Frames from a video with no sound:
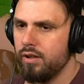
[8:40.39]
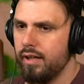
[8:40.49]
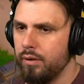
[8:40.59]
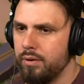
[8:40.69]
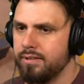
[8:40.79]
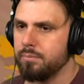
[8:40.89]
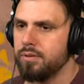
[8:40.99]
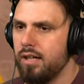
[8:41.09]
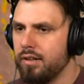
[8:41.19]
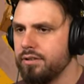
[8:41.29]
Okay, doing some
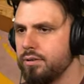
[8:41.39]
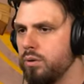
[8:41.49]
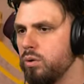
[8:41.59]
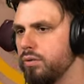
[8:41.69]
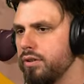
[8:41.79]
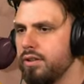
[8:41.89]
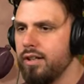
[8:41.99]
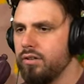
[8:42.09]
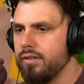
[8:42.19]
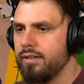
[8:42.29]
progress over
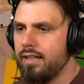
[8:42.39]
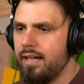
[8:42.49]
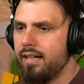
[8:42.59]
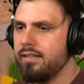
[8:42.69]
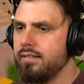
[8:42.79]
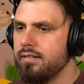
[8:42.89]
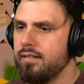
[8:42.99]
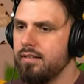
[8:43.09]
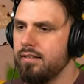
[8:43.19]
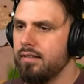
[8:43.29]
there on that.
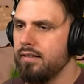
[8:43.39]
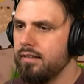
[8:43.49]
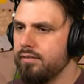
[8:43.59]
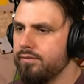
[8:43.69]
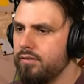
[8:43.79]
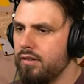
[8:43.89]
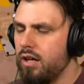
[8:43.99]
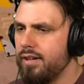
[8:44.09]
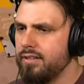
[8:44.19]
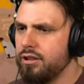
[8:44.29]
Uh,
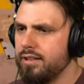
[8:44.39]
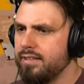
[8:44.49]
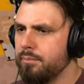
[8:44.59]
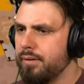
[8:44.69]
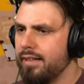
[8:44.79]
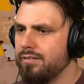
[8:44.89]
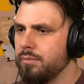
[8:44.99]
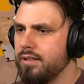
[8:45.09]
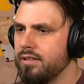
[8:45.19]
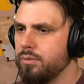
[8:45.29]
honestly, get some plants from
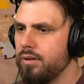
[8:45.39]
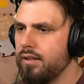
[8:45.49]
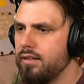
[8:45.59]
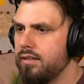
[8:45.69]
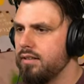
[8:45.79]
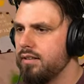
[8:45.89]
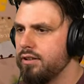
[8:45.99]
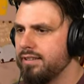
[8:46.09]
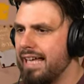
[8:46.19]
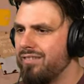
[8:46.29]
these as well.
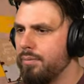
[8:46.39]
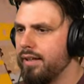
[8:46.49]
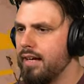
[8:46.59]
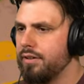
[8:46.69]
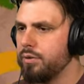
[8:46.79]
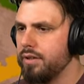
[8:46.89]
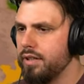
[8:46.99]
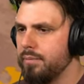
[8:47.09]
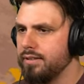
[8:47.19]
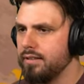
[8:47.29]
Just have them like at the
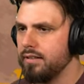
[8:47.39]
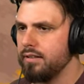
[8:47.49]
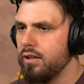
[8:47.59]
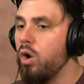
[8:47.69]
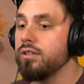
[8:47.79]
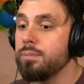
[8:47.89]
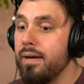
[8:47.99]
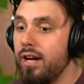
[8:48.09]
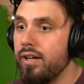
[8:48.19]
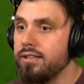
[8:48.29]
ready, basically. Oh, it's
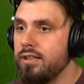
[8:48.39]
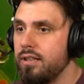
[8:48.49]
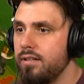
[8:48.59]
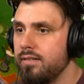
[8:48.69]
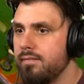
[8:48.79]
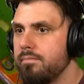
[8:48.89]
berries, dude!